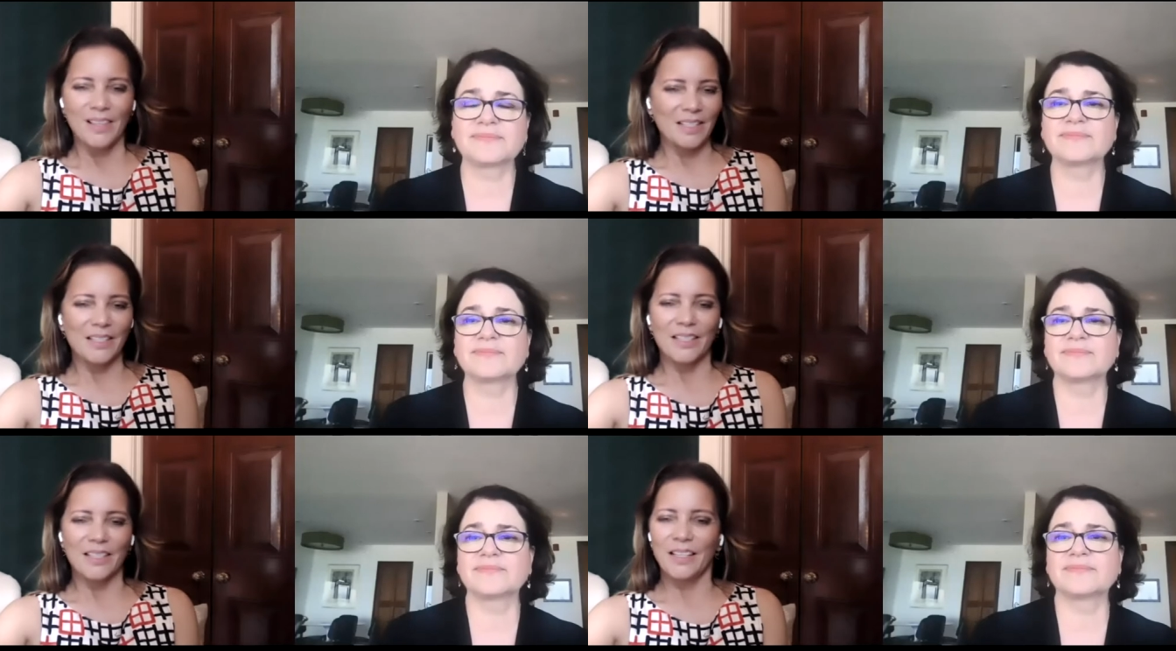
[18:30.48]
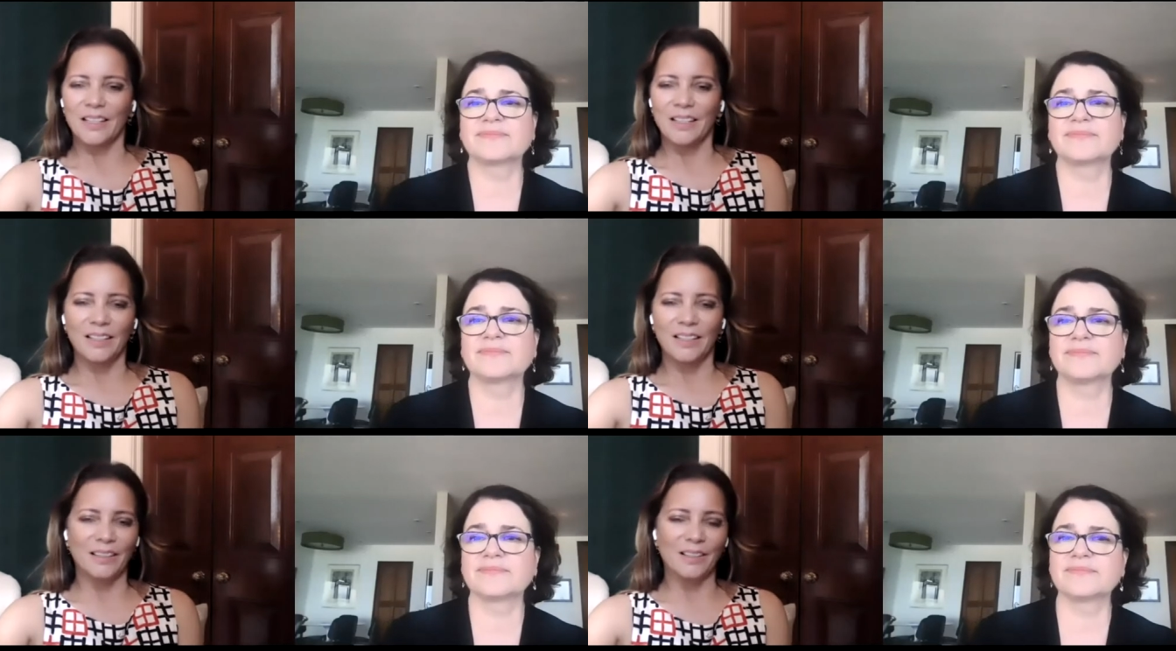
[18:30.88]

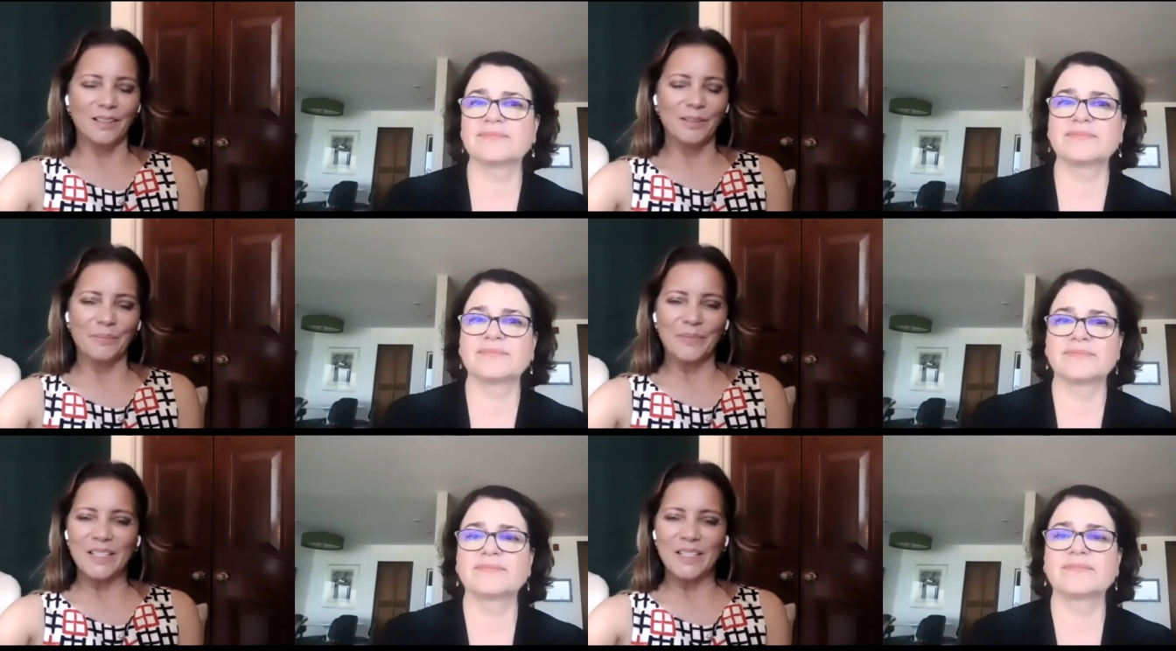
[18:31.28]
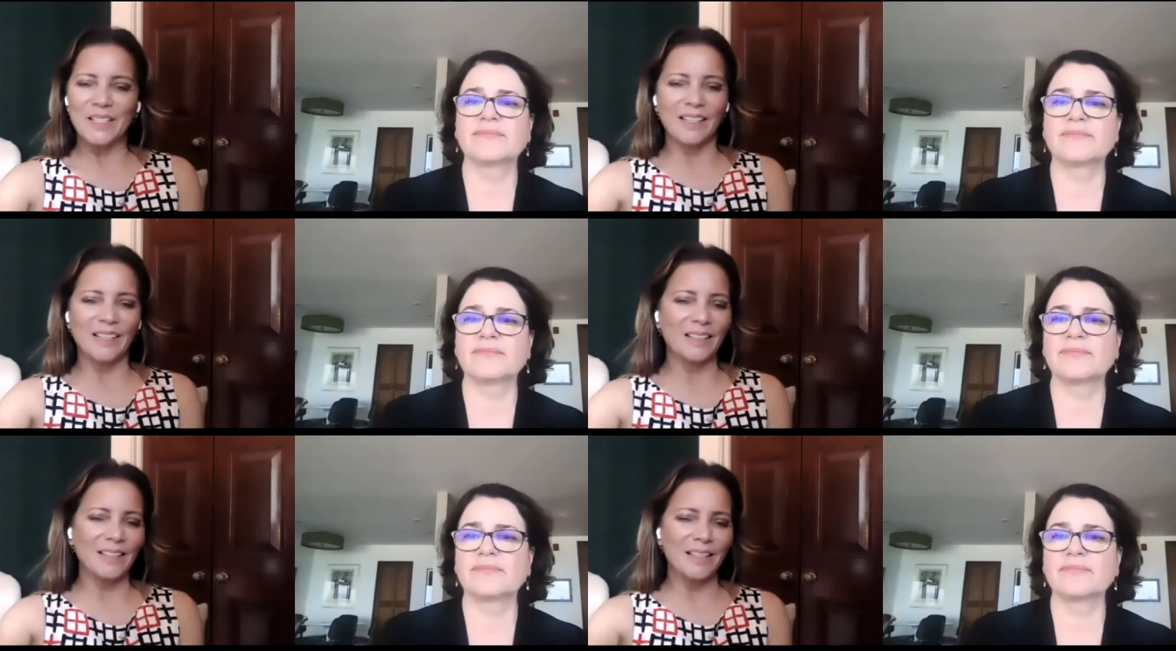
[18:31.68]
Speaker 1: Indeed, uh,
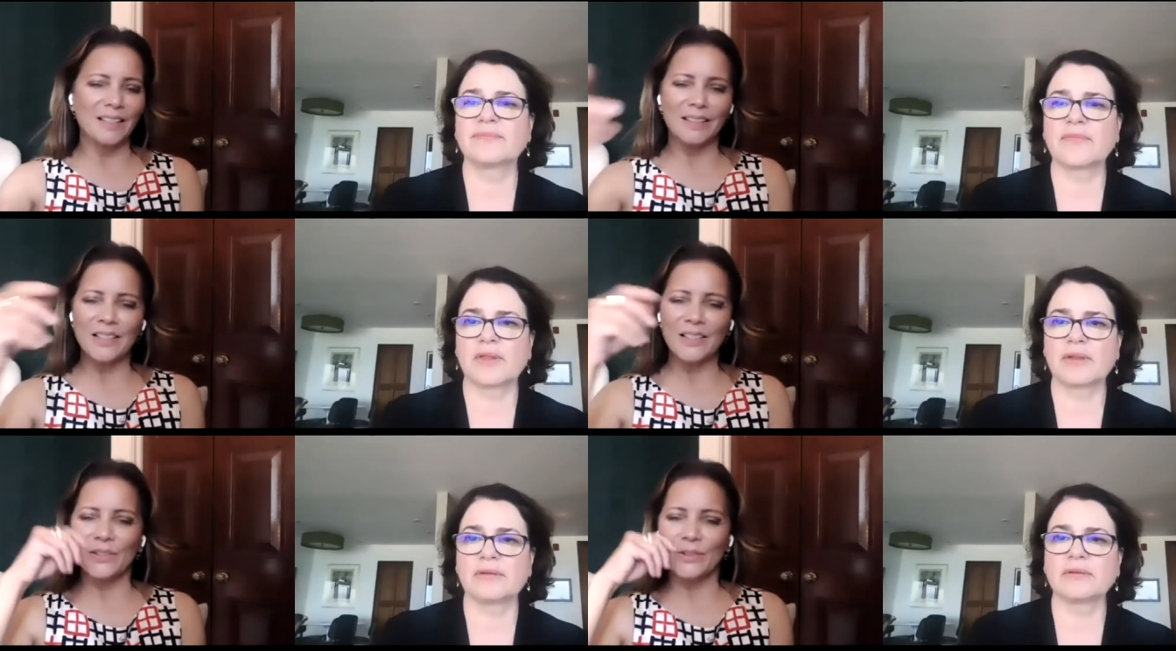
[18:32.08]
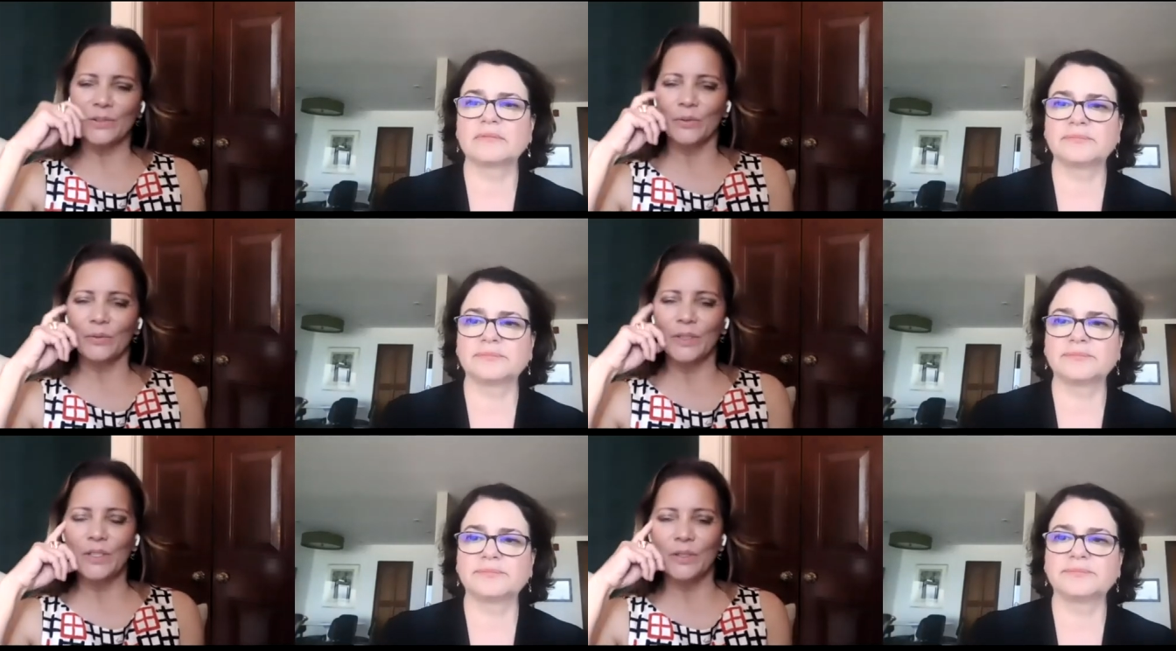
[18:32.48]
indeed, and uh, this
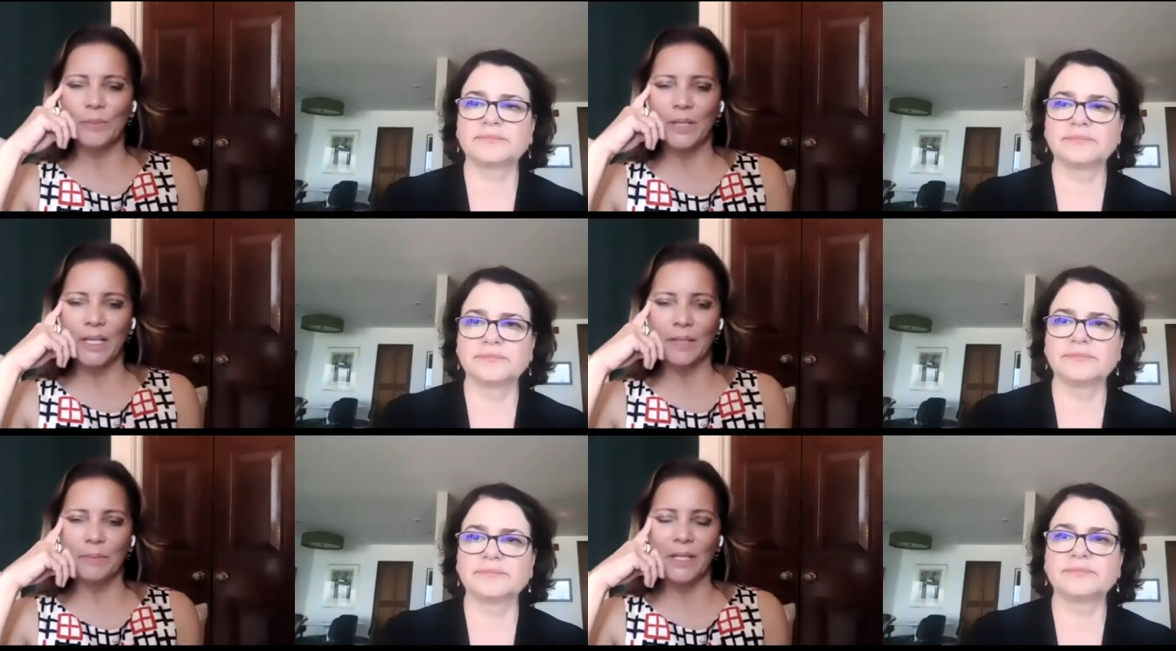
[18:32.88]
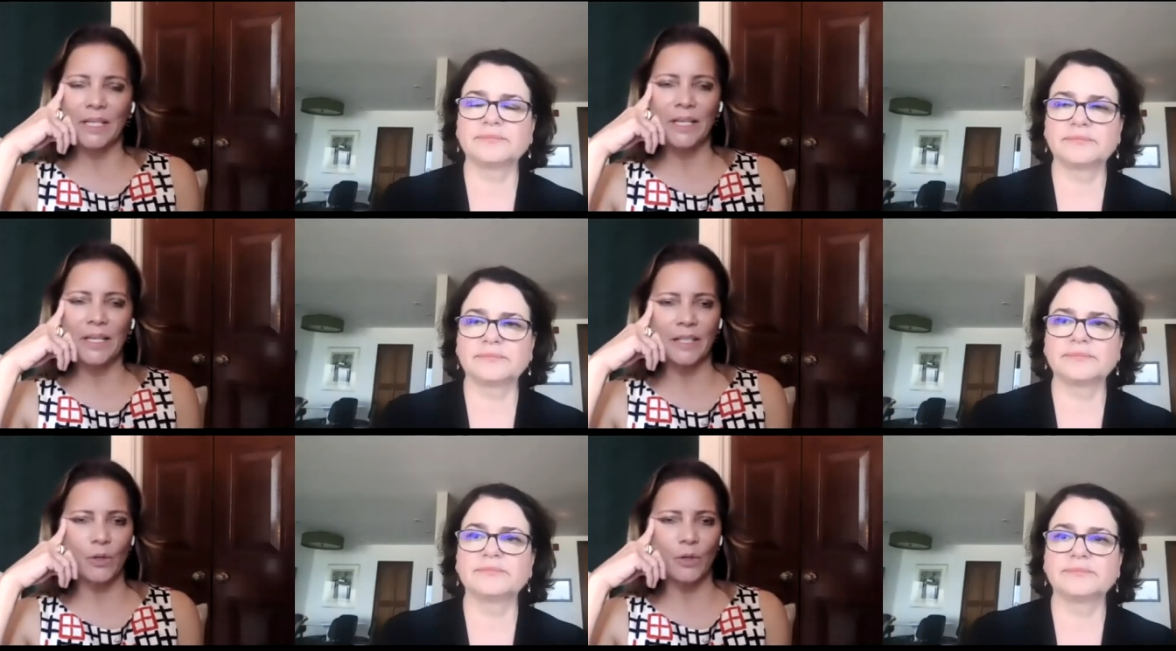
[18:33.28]
sort of leads to my
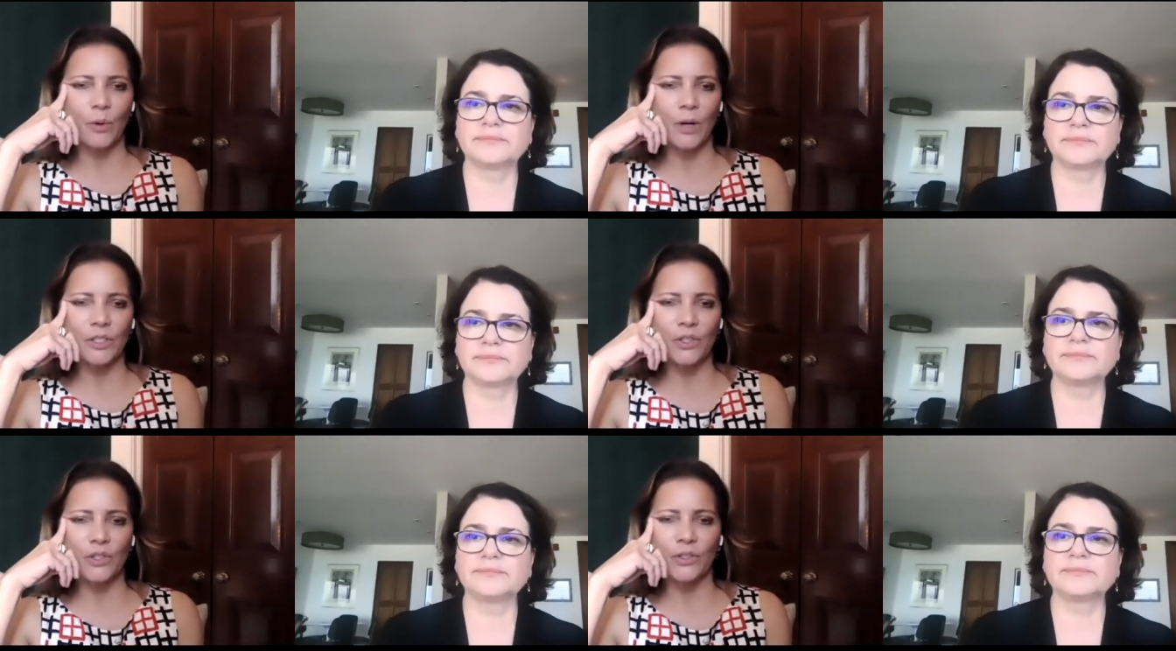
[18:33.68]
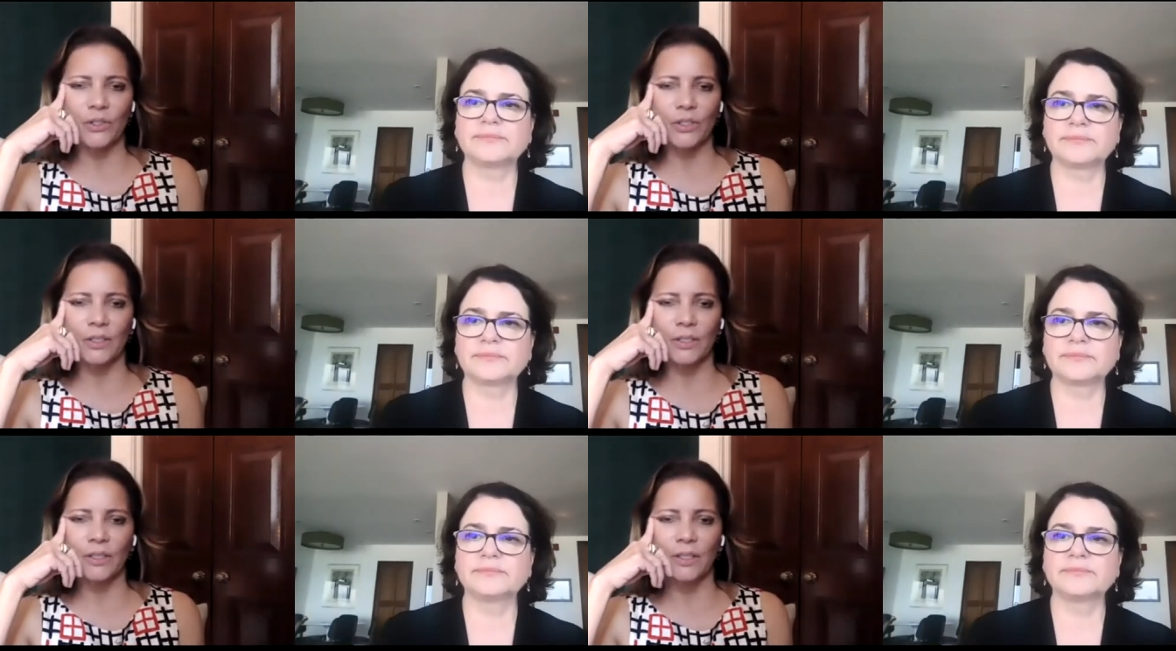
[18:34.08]
my next
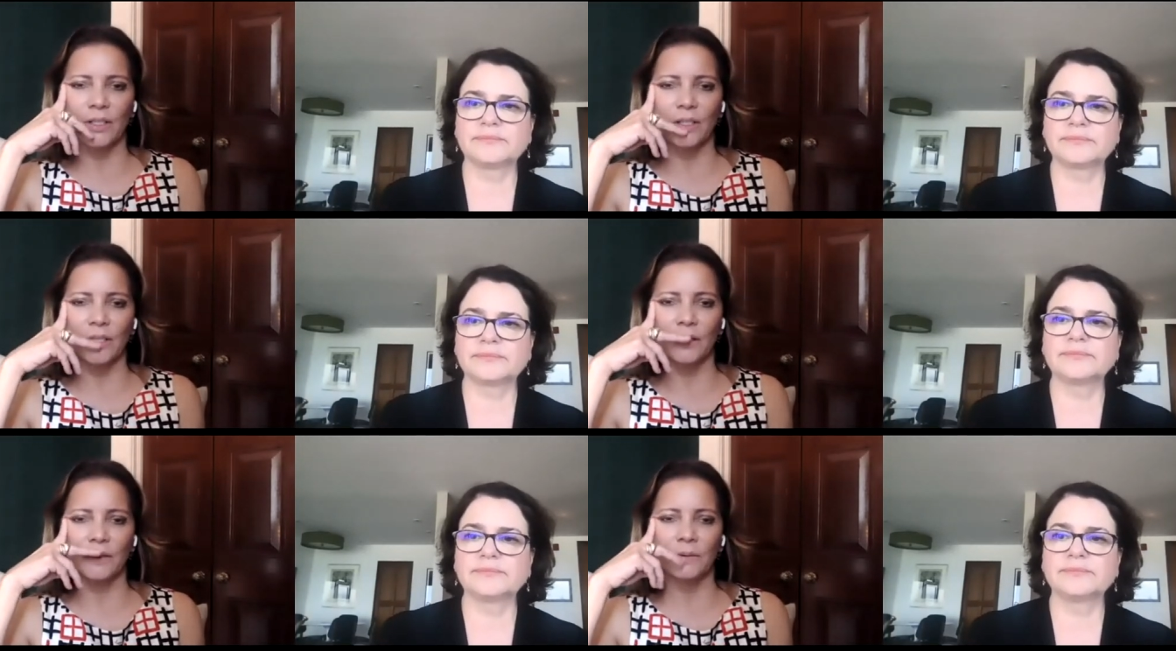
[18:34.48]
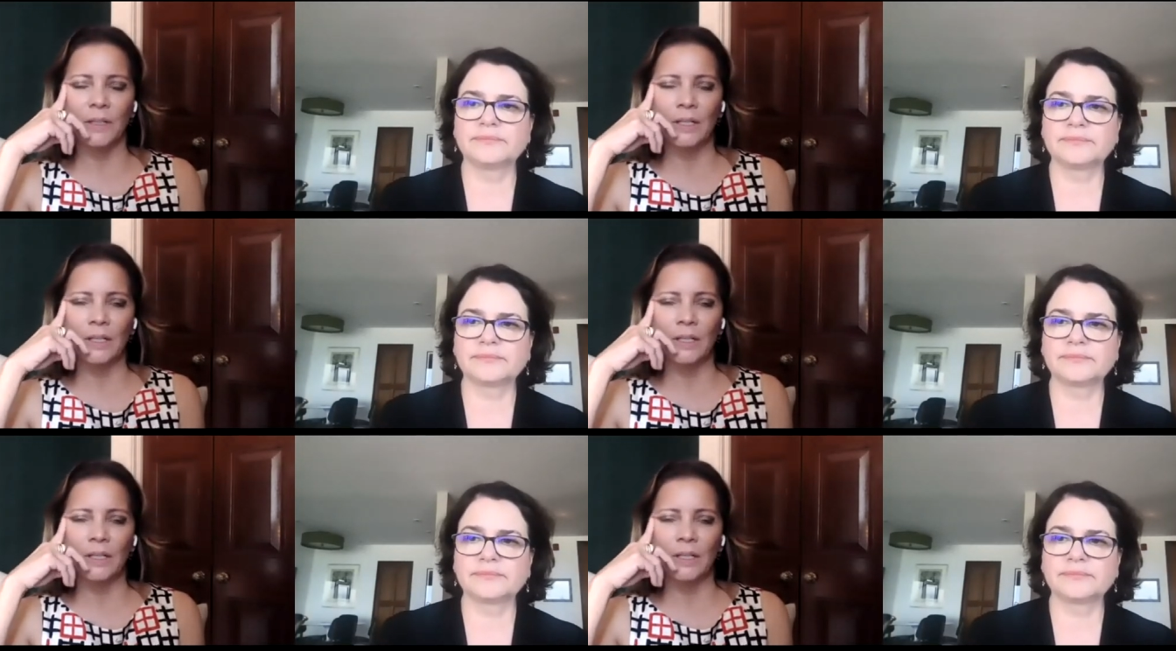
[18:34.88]
question. Uh,